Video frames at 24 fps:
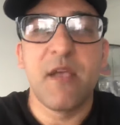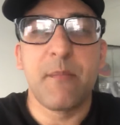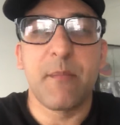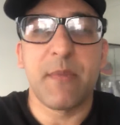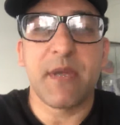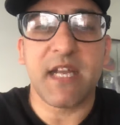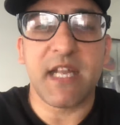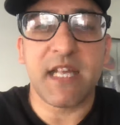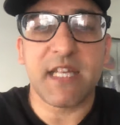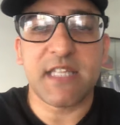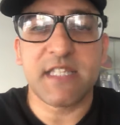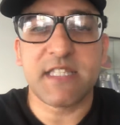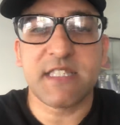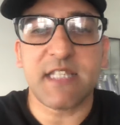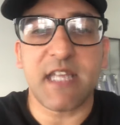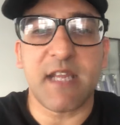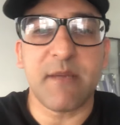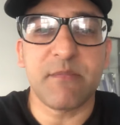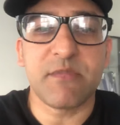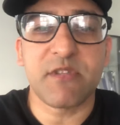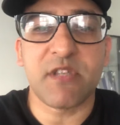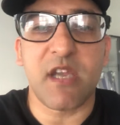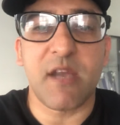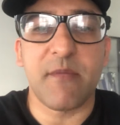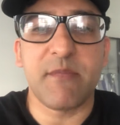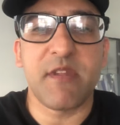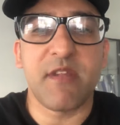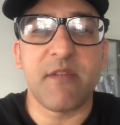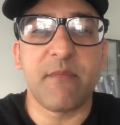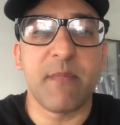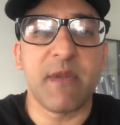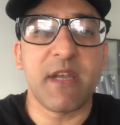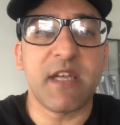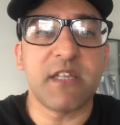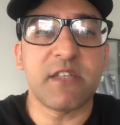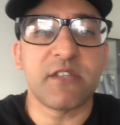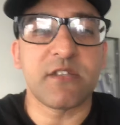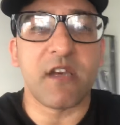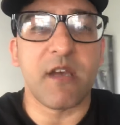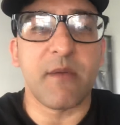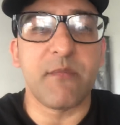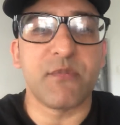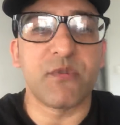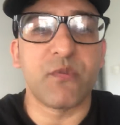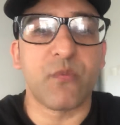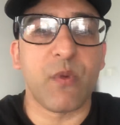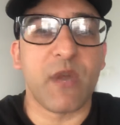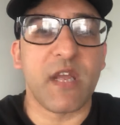But at the same time, there are many
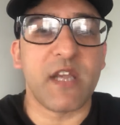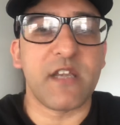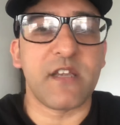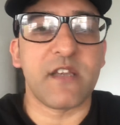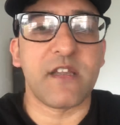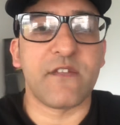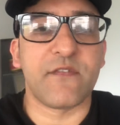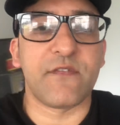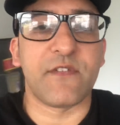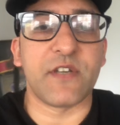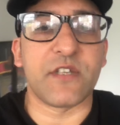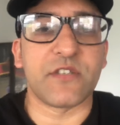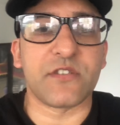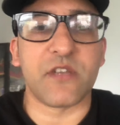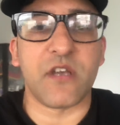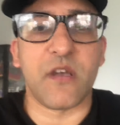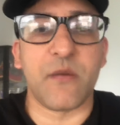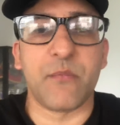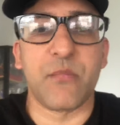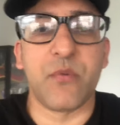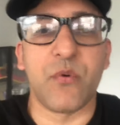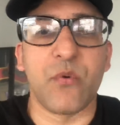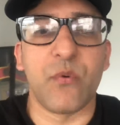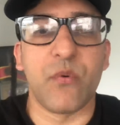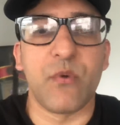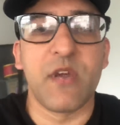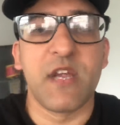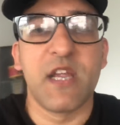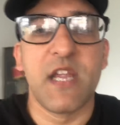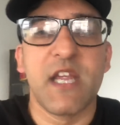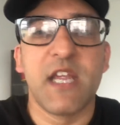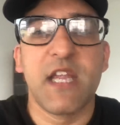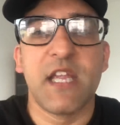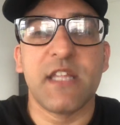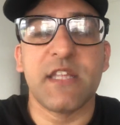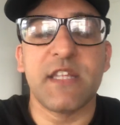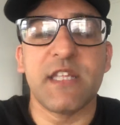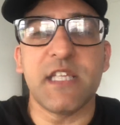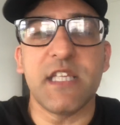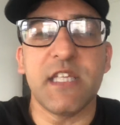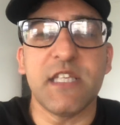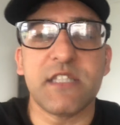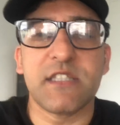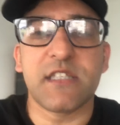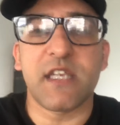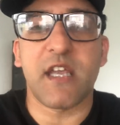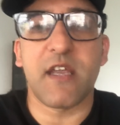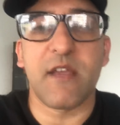times when, uh, for example,
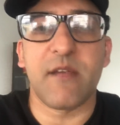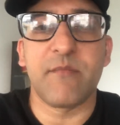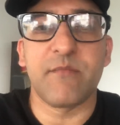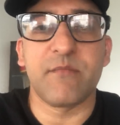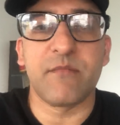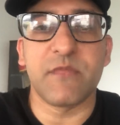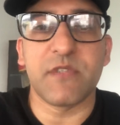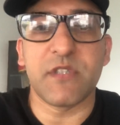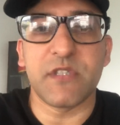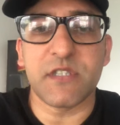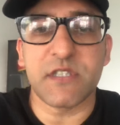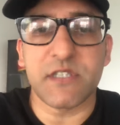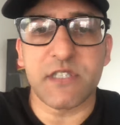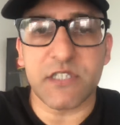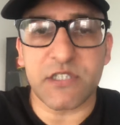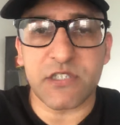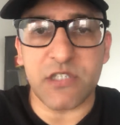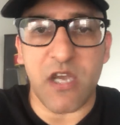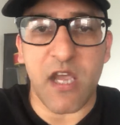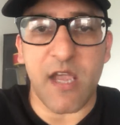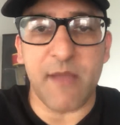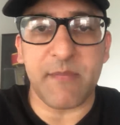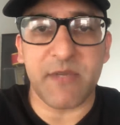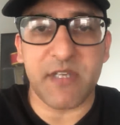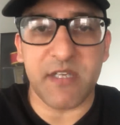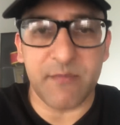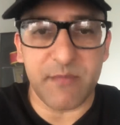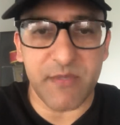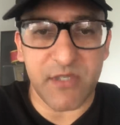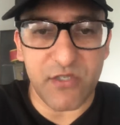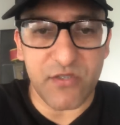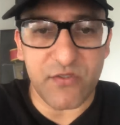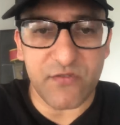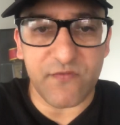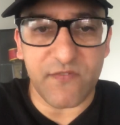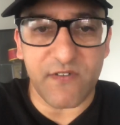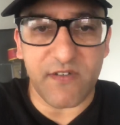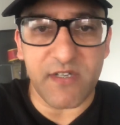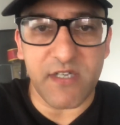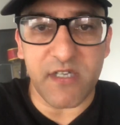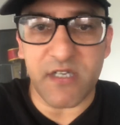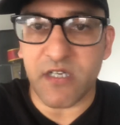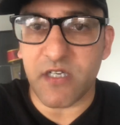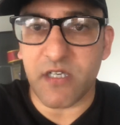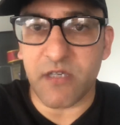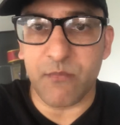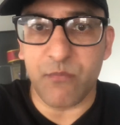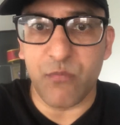these um, the time can be used
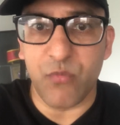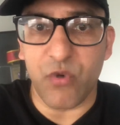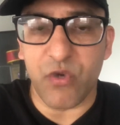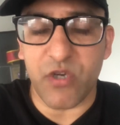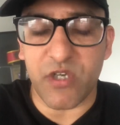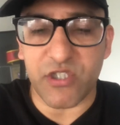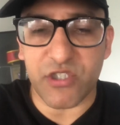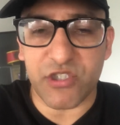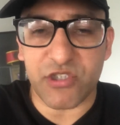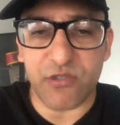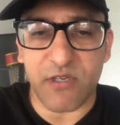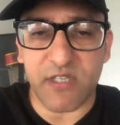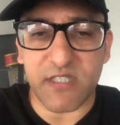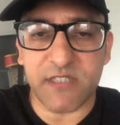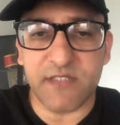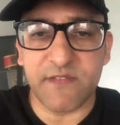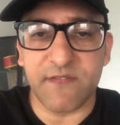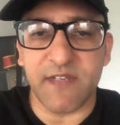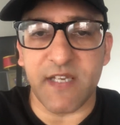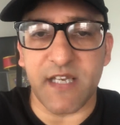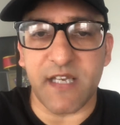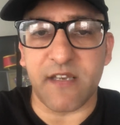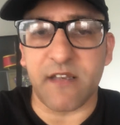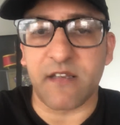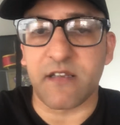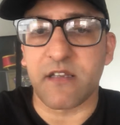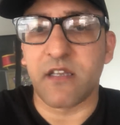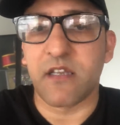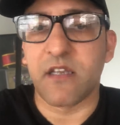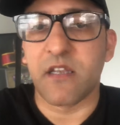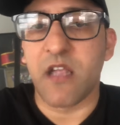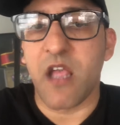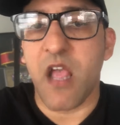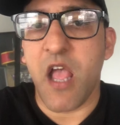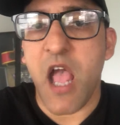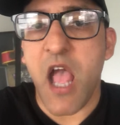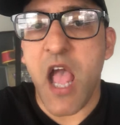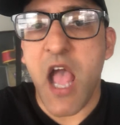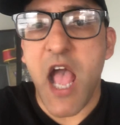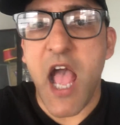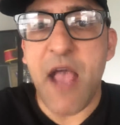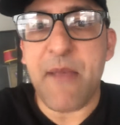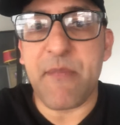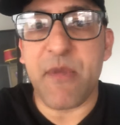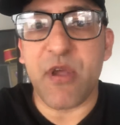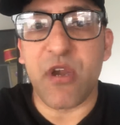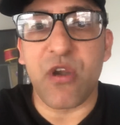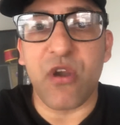very more constructively.
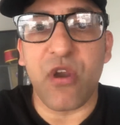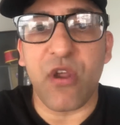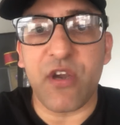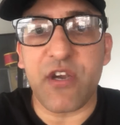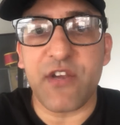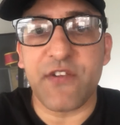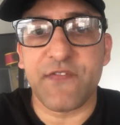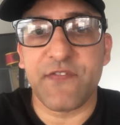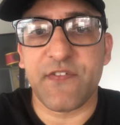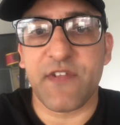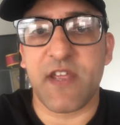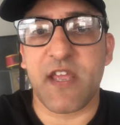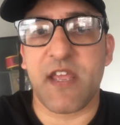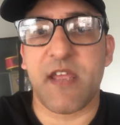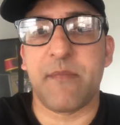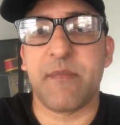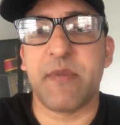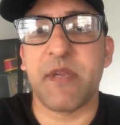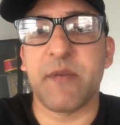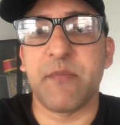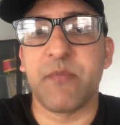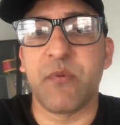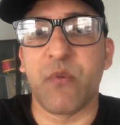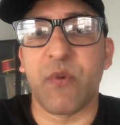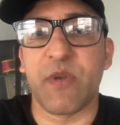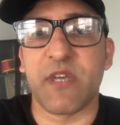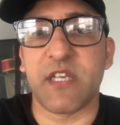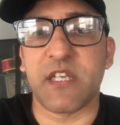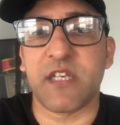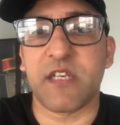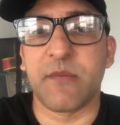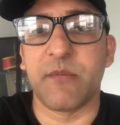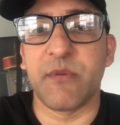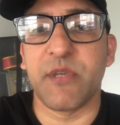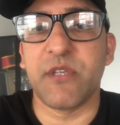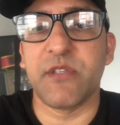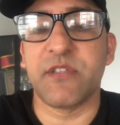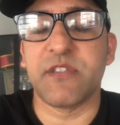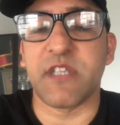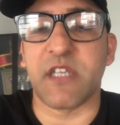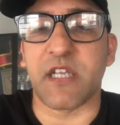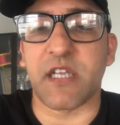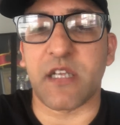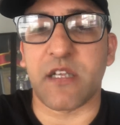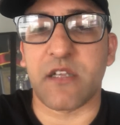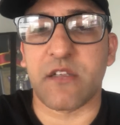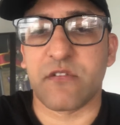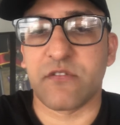Um, a lot of uh, people when they're
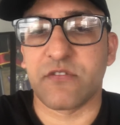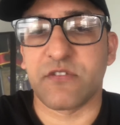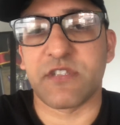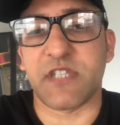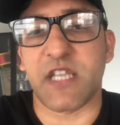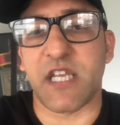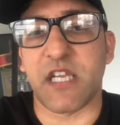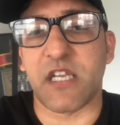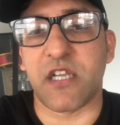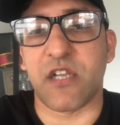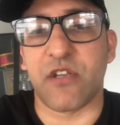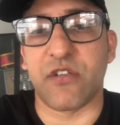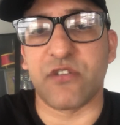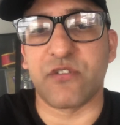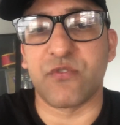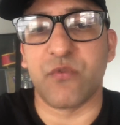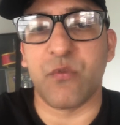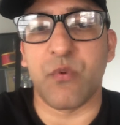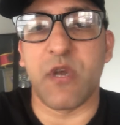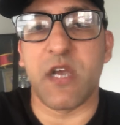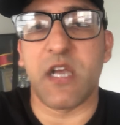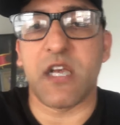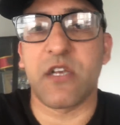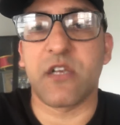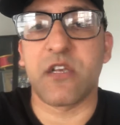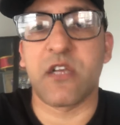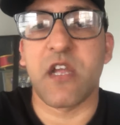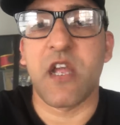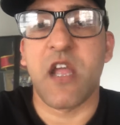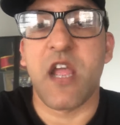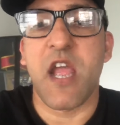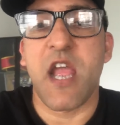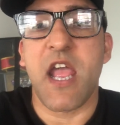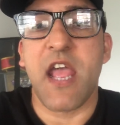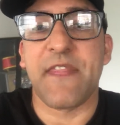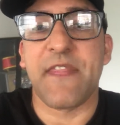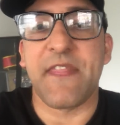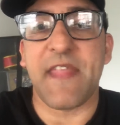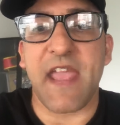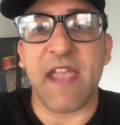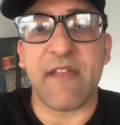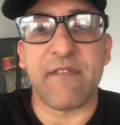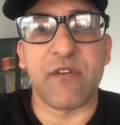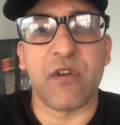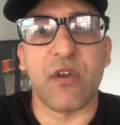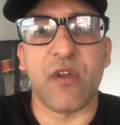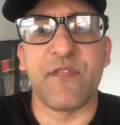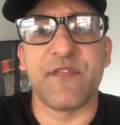commuting, say going to work, they
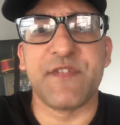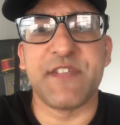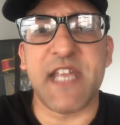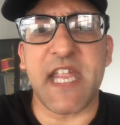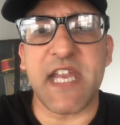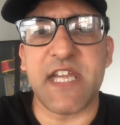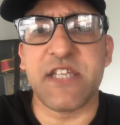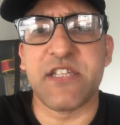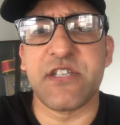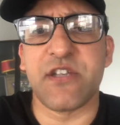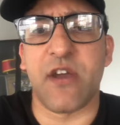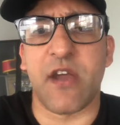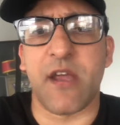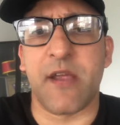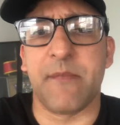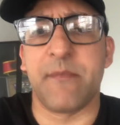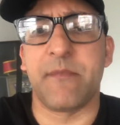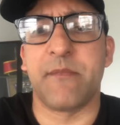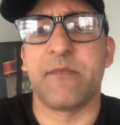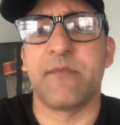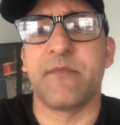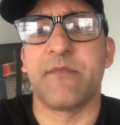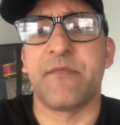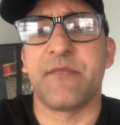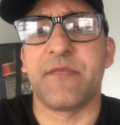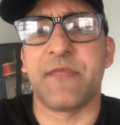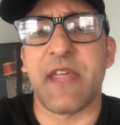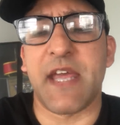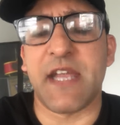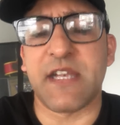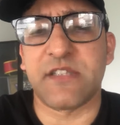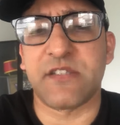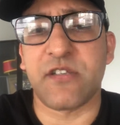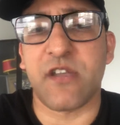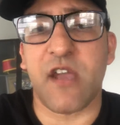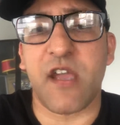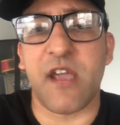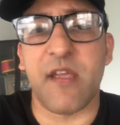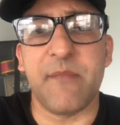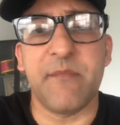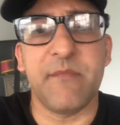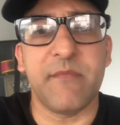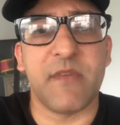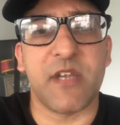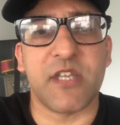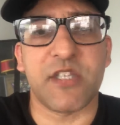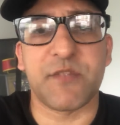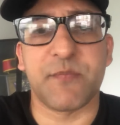have a lot of dead time. That
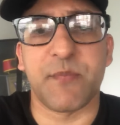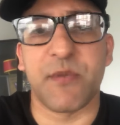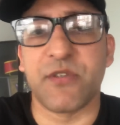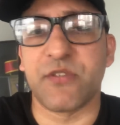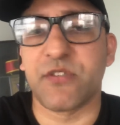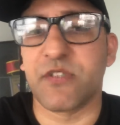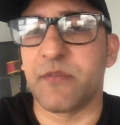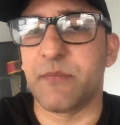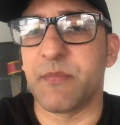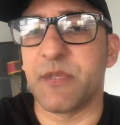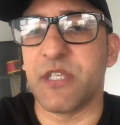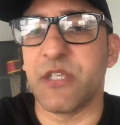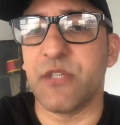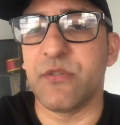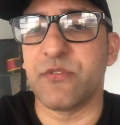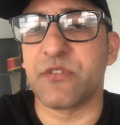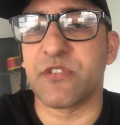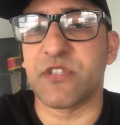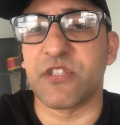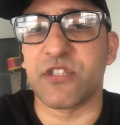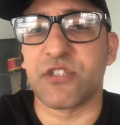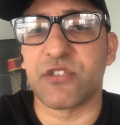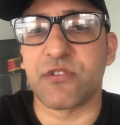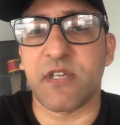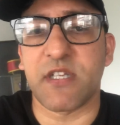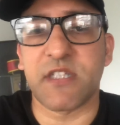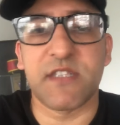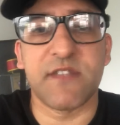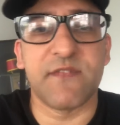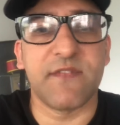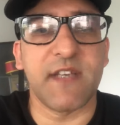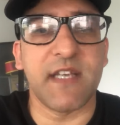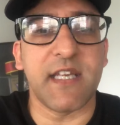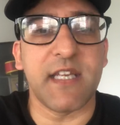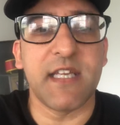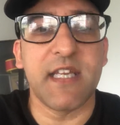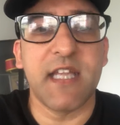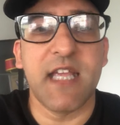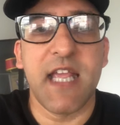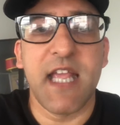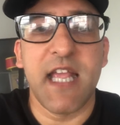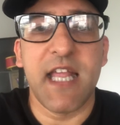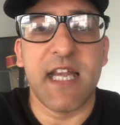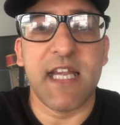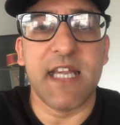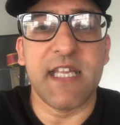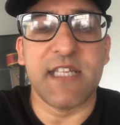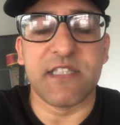time, I suppose, can be used constructively.
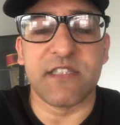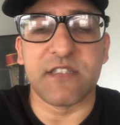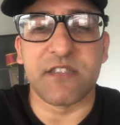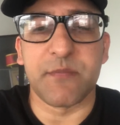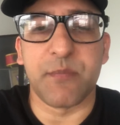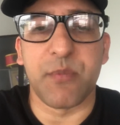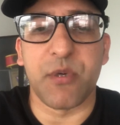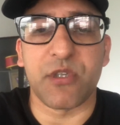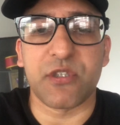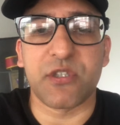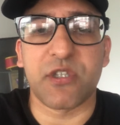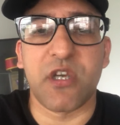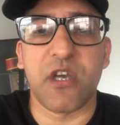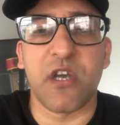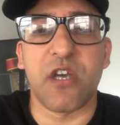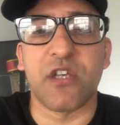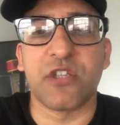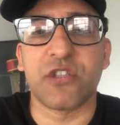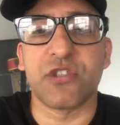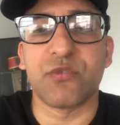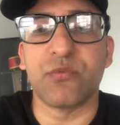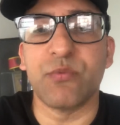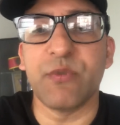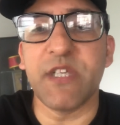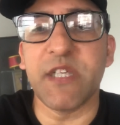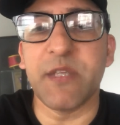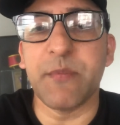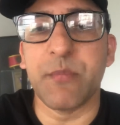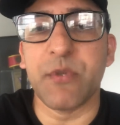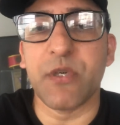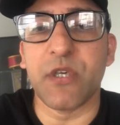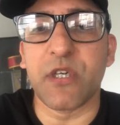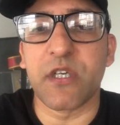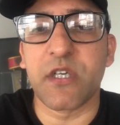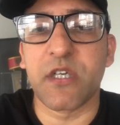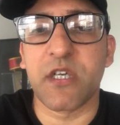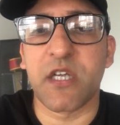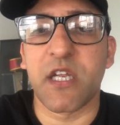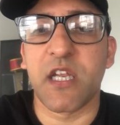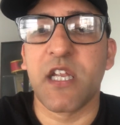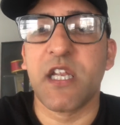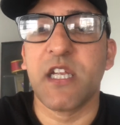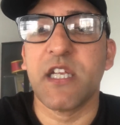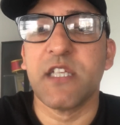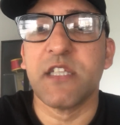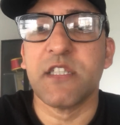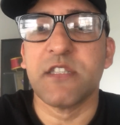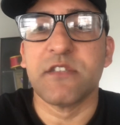Listen to podcasts, read a book,
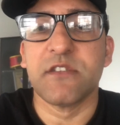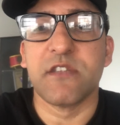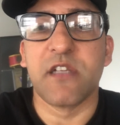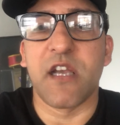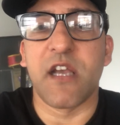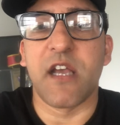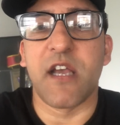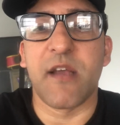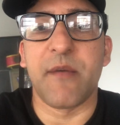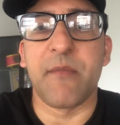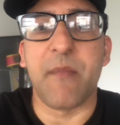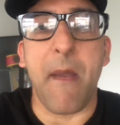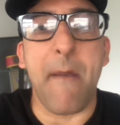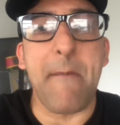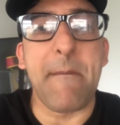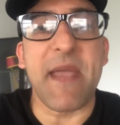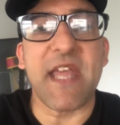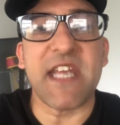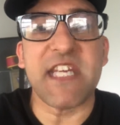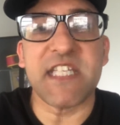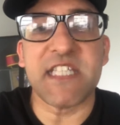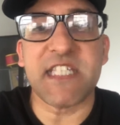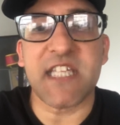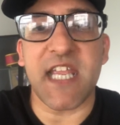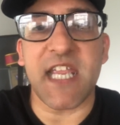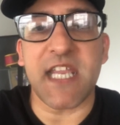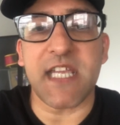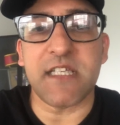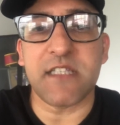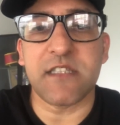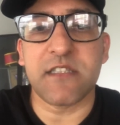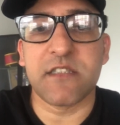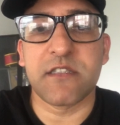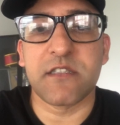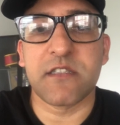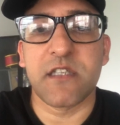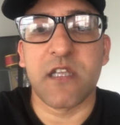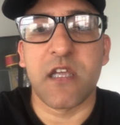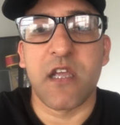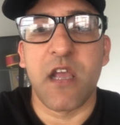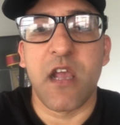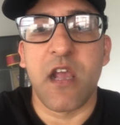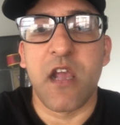um, meditate.